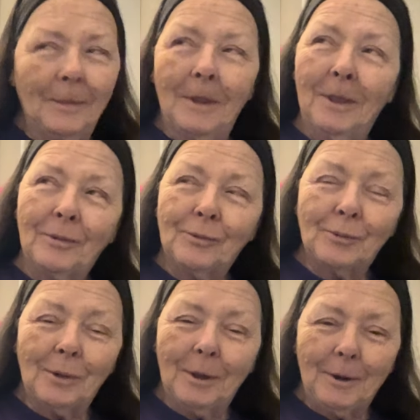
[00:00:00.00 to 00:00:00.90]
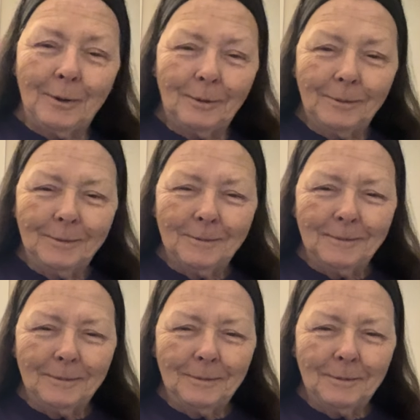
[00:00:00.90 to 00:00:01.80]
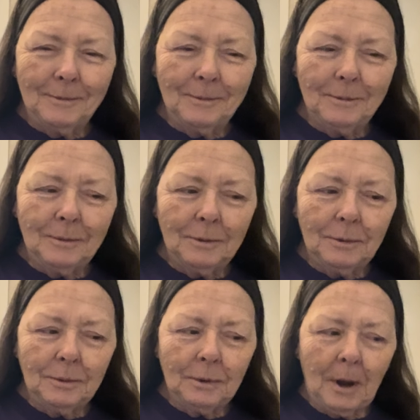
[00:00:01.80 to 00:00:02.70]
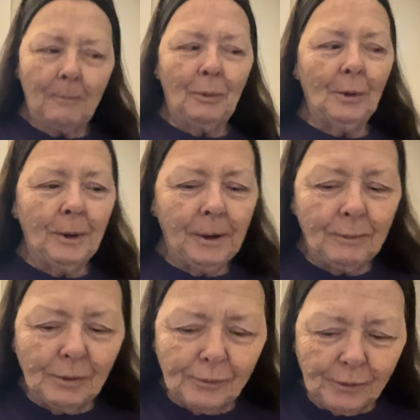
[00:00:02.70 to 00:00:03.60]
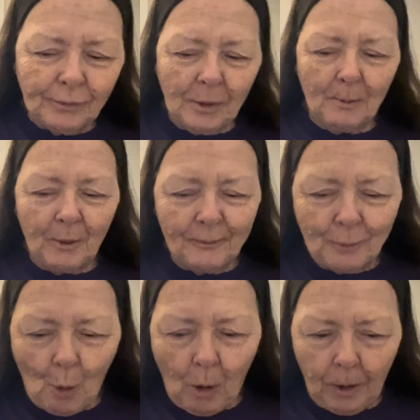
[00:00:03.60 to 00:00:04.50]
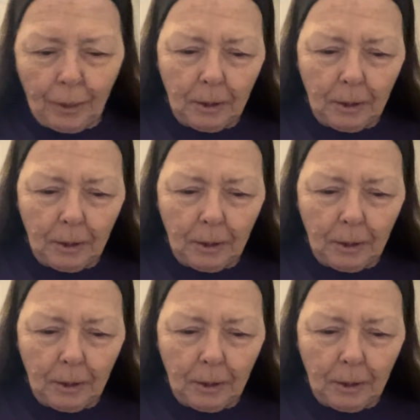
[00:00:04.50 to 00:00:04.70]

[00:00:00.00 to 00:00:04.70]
This is Lou. I believe it's December 4th.